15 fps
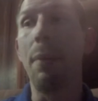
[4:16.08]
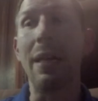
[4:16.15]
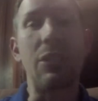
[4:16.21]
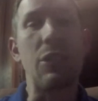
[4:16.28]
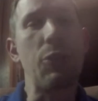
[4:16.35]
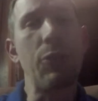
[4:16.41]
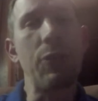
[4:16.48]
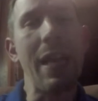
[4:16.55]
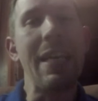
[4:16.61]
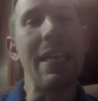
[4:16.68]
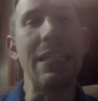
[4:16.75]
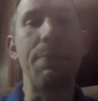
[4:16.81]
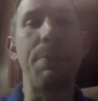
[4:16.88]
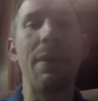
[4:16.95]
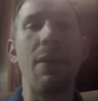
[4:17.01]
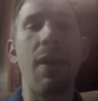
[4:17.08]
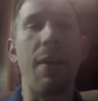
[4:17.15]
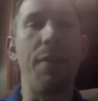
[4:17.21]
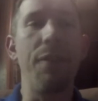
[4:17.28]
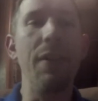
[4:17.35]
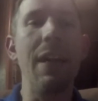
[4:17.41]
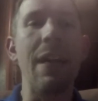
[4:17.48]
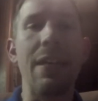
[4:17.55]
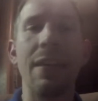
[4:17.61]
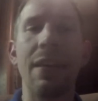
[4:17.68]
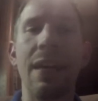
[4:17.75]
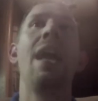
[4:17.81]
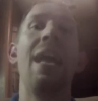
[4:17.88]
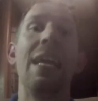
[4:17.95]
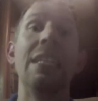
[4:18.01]
but to create it, it's been a lot of fun.
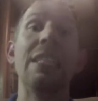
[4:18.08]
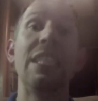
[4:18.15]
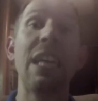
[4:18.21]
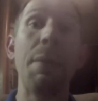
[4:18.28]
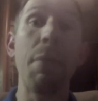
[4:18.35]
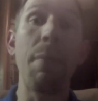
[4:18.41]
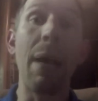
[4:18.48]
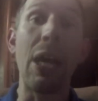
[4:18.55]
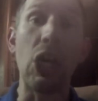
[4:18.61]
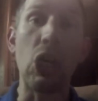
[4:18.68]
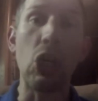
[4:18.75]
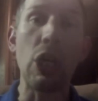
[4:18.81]
In some of my